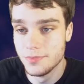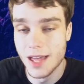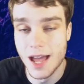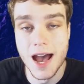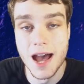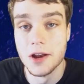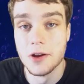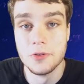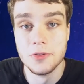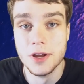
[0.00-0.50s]

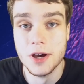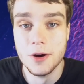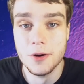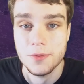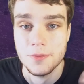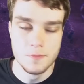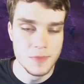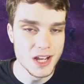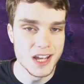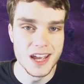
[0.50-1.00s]
I don't
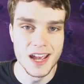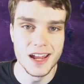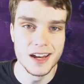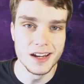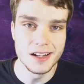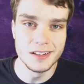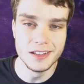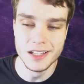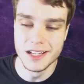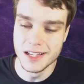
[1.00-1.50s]
know.
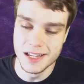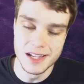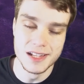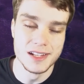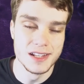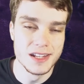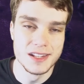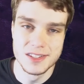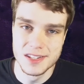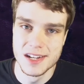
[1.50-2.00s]
Mechanically,
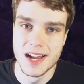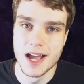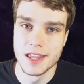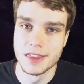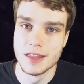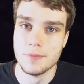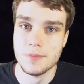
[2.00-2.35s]
it's not the